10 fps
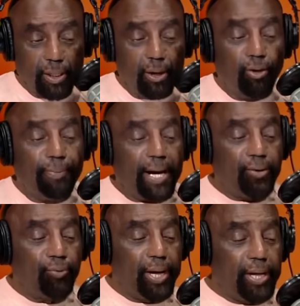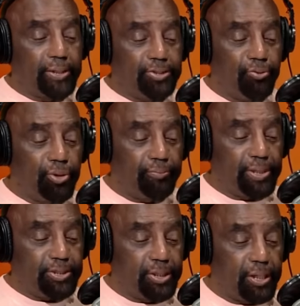Oh, by the way, someone
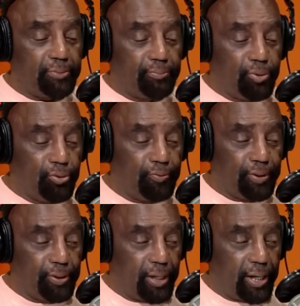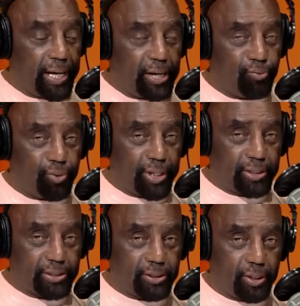mentioned that movie, Hate
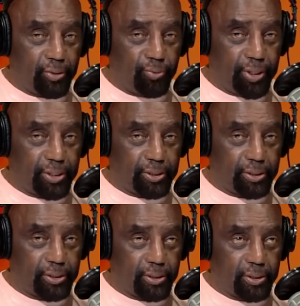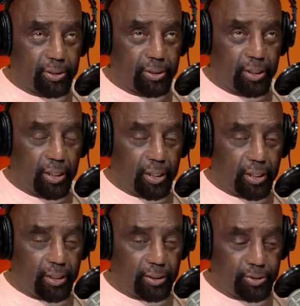ran
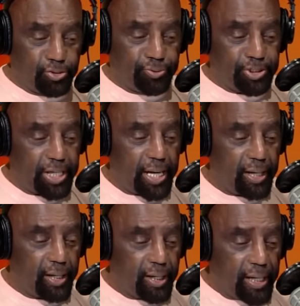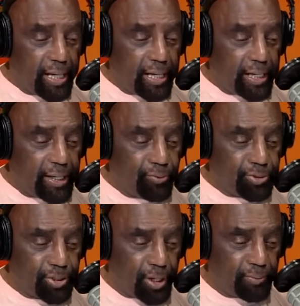a Super Chat, and they were
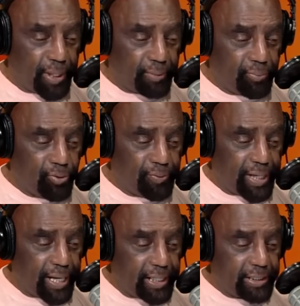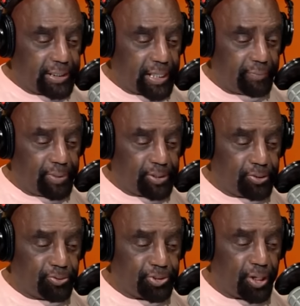talking about a movie that Hate did. I mentioned
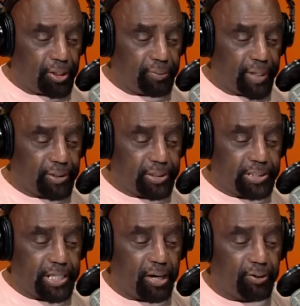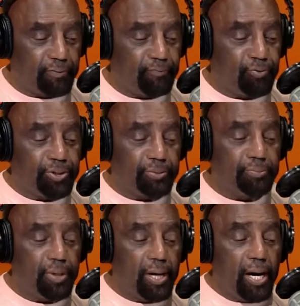they were talking about The Sound of
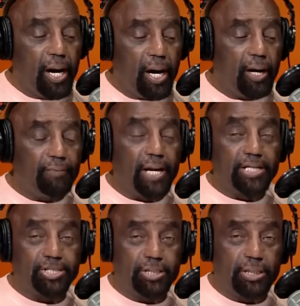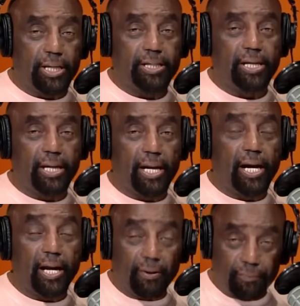Freedom. I have not seen that yet.
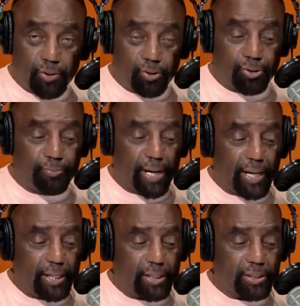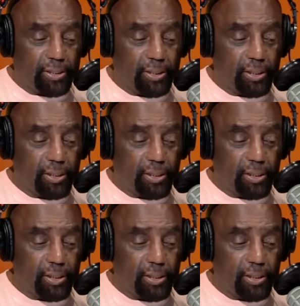I have heard about it,